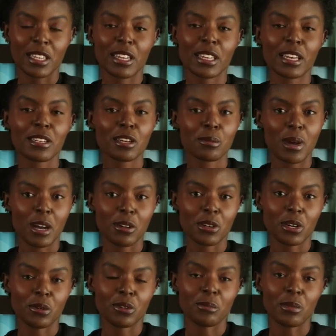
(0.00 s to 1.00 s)
It's about
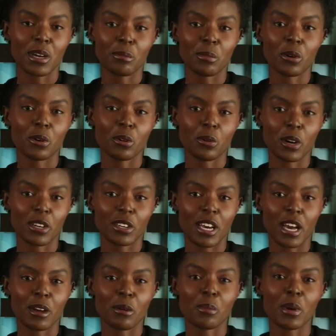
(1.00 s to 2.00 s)
those people who are
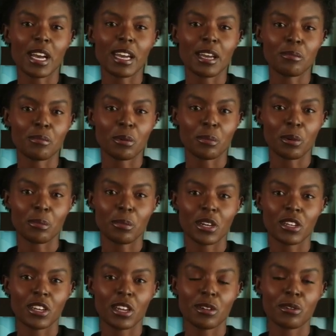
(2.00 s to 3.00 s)
done waiting for
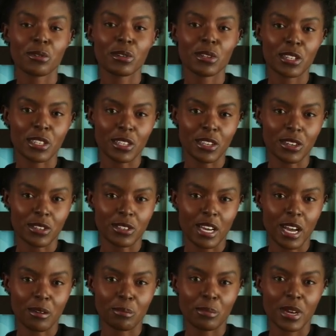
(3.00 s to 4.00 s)
permission,
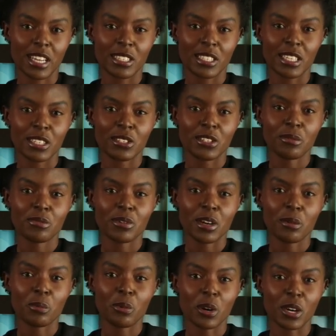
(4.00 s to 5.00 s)
done bending to
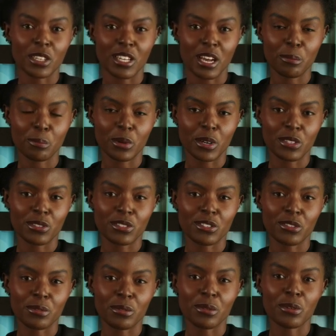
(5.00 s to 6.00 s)
fit worn
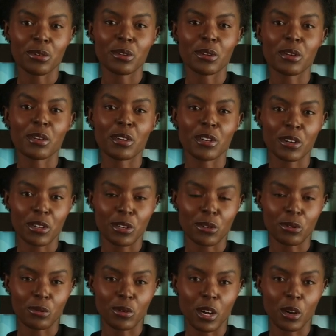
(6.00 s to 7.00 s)
templates.
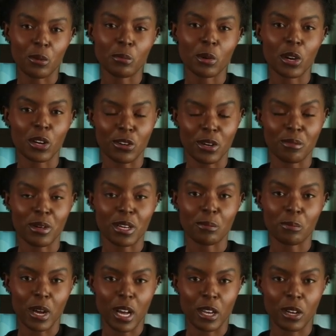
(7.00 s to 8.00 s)
No more living
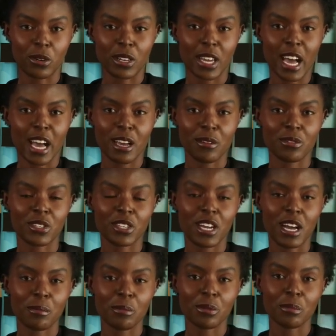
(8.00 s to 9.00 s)
borrowed lives
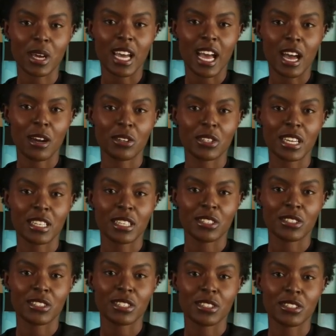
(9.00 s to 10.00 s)
shaped by
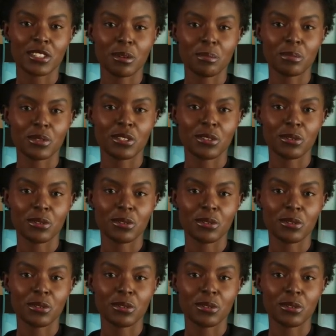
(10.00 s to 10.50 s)
outdated systems.